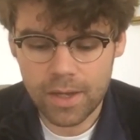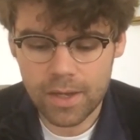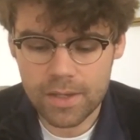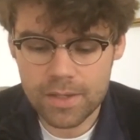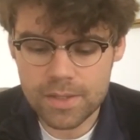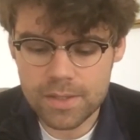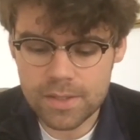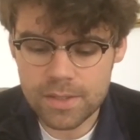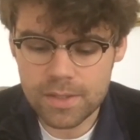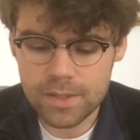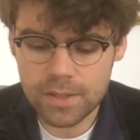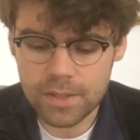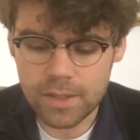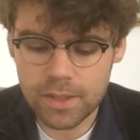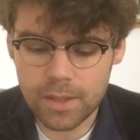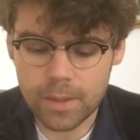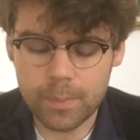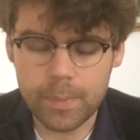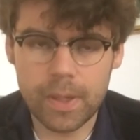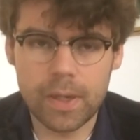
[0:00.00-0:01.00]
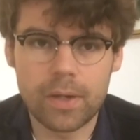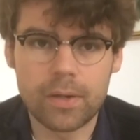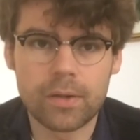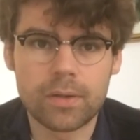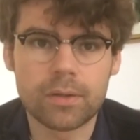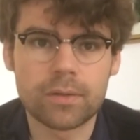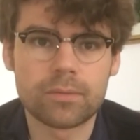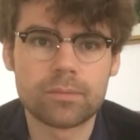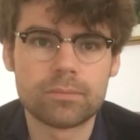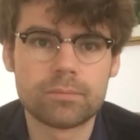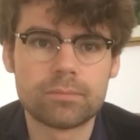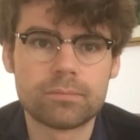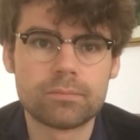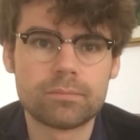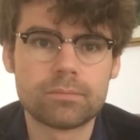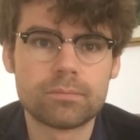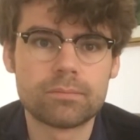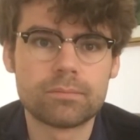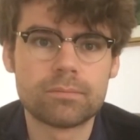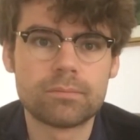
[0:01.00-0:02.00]
He's thinking about
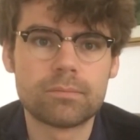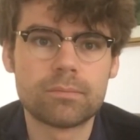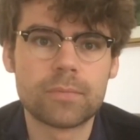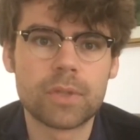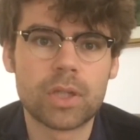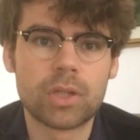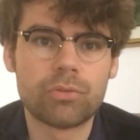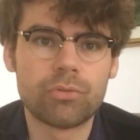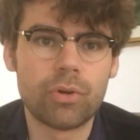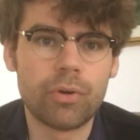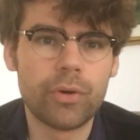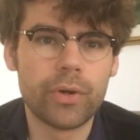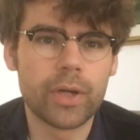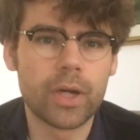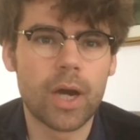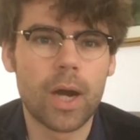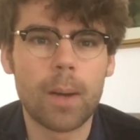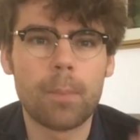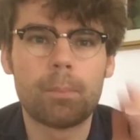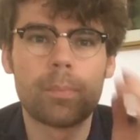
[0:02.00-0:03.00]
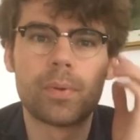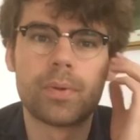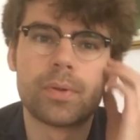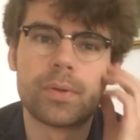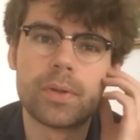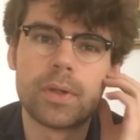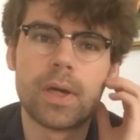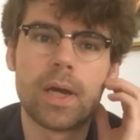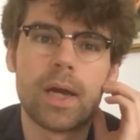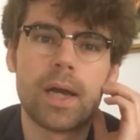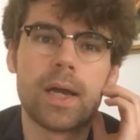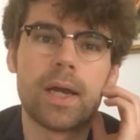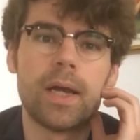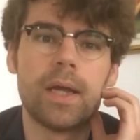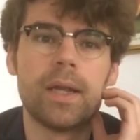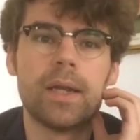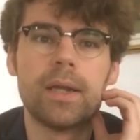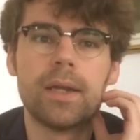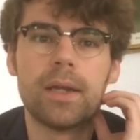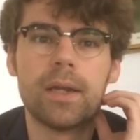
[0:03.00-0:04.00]
growing up
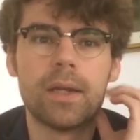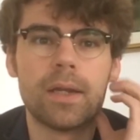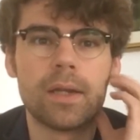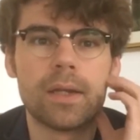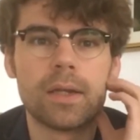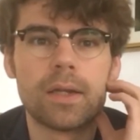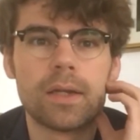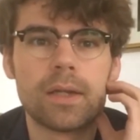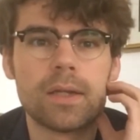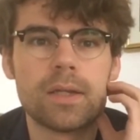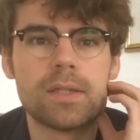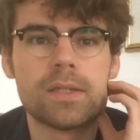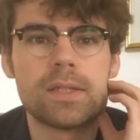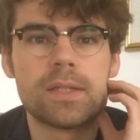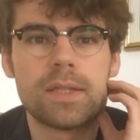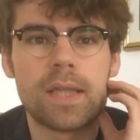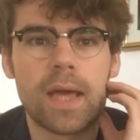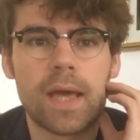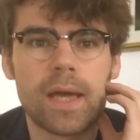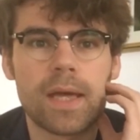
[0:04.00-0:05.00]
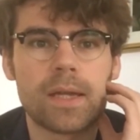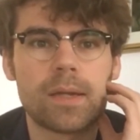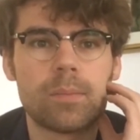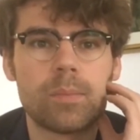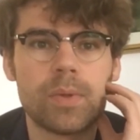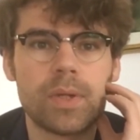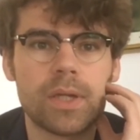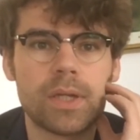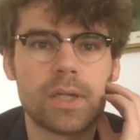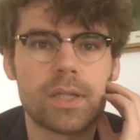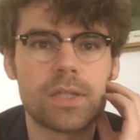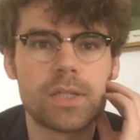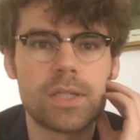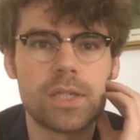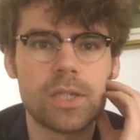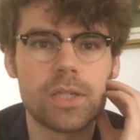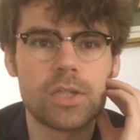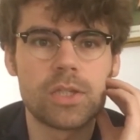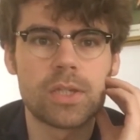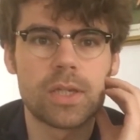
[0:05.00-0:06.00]
and his dad being a
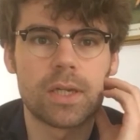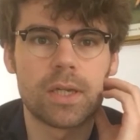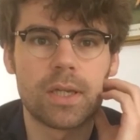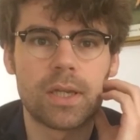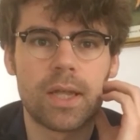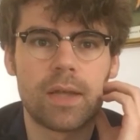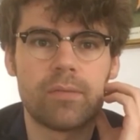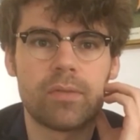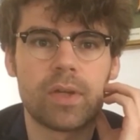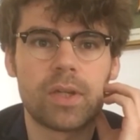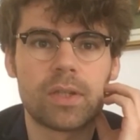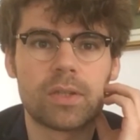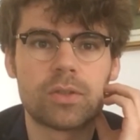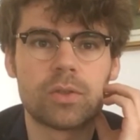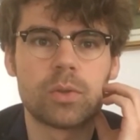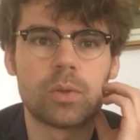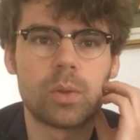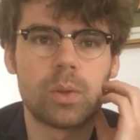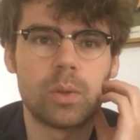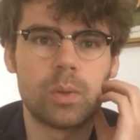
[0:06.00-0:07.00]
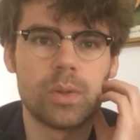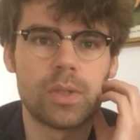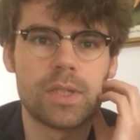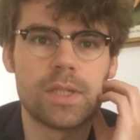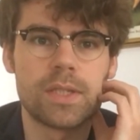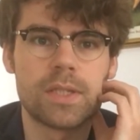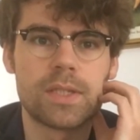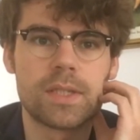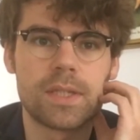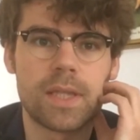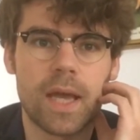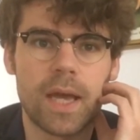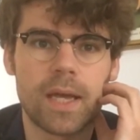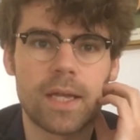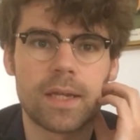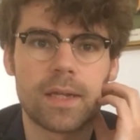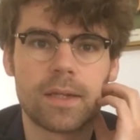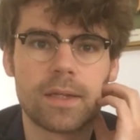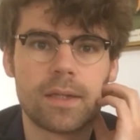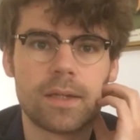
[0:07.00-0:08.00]
teacher and having to call his
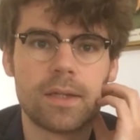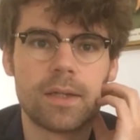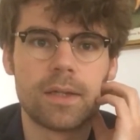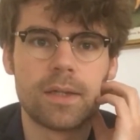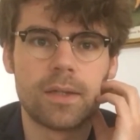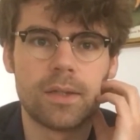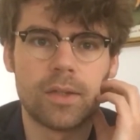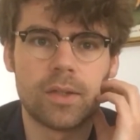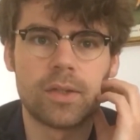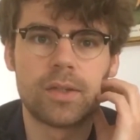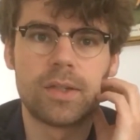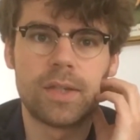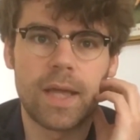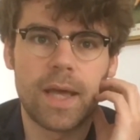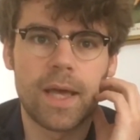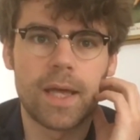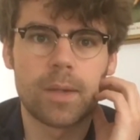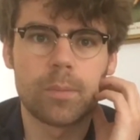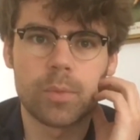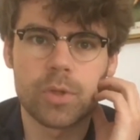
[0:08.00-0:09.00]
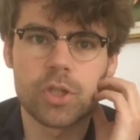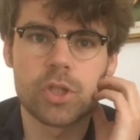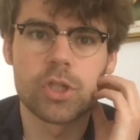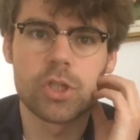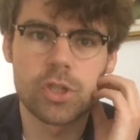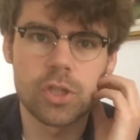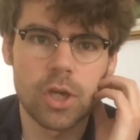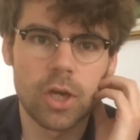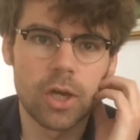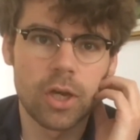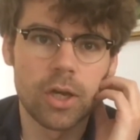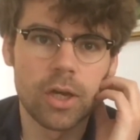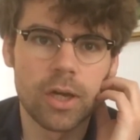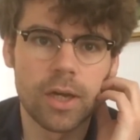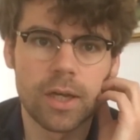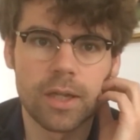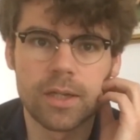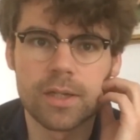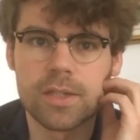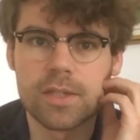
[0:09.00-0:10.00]
dad not dad but sir,
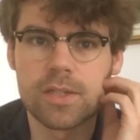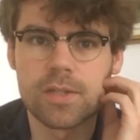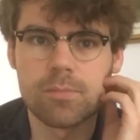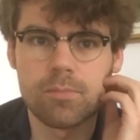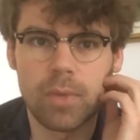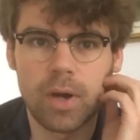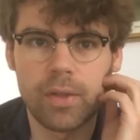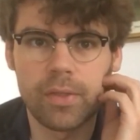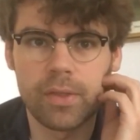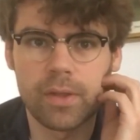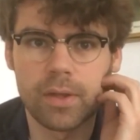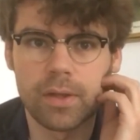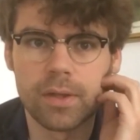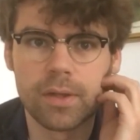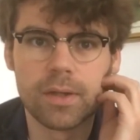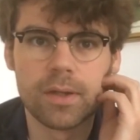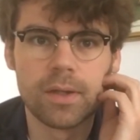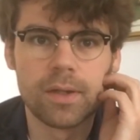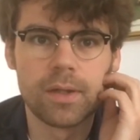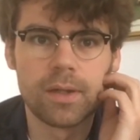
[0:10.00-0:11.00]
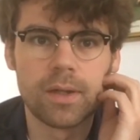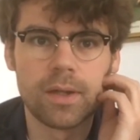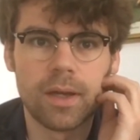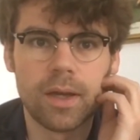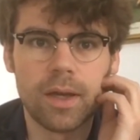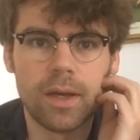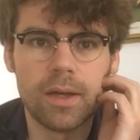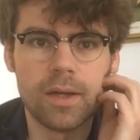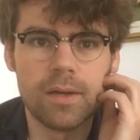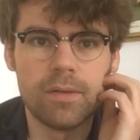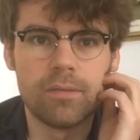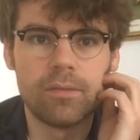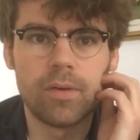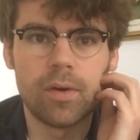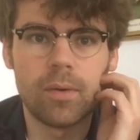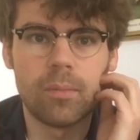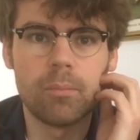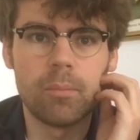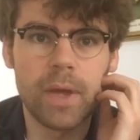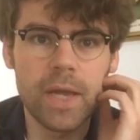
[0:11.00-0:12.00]
and his mother for
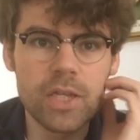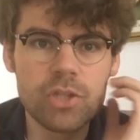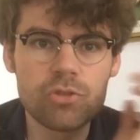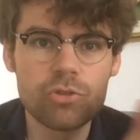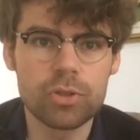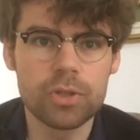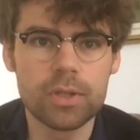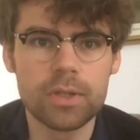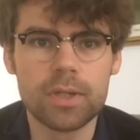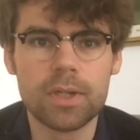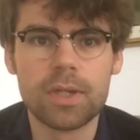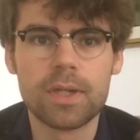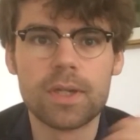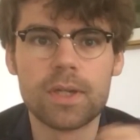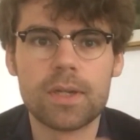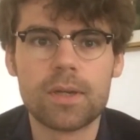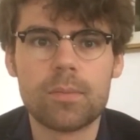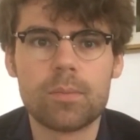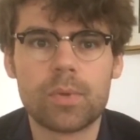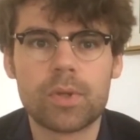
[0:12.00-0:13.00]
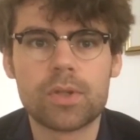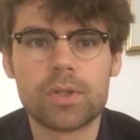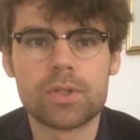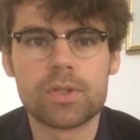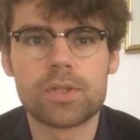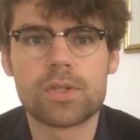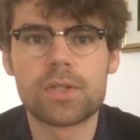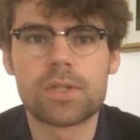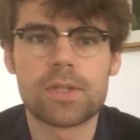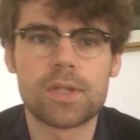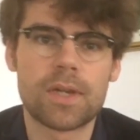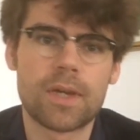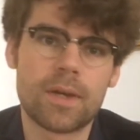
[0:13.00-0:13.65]
matron, because